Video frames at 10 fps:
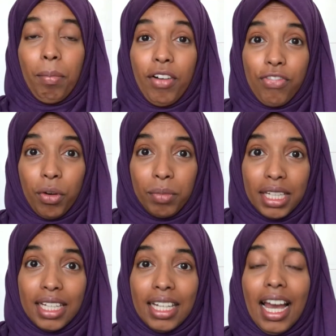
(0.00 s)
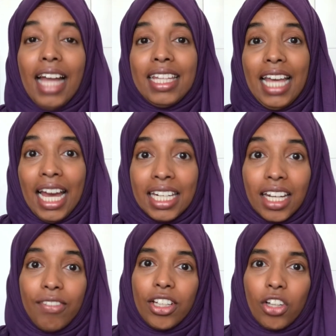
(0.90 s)
But for me, at the end
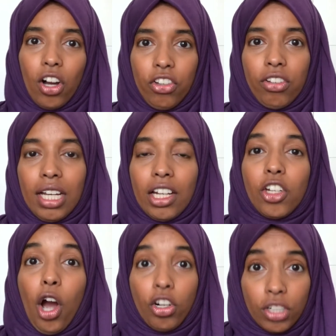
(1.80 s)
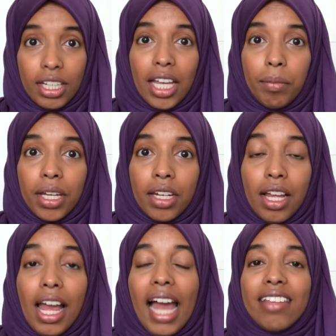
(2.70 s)
of this ultrasound, the doctor came in
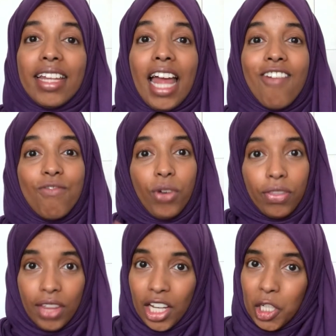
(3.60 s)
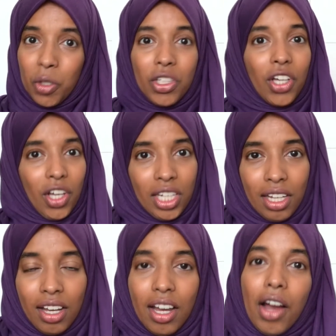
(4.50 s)
and said everything looked good,
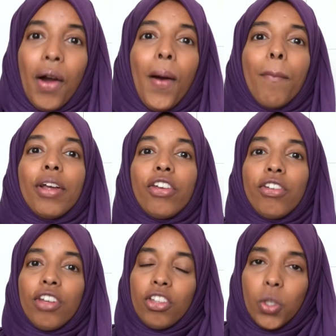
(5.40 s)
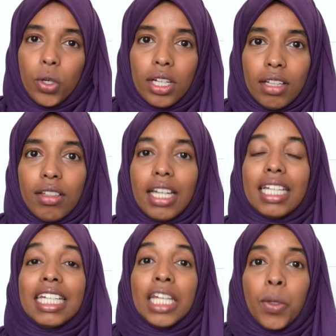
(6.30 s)
but she just noticed that
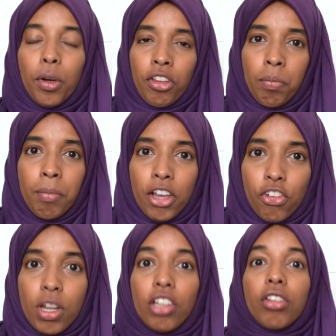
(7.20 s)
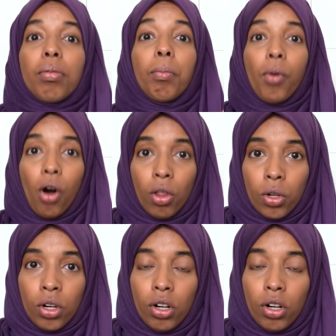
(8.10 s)
he was measuring smaller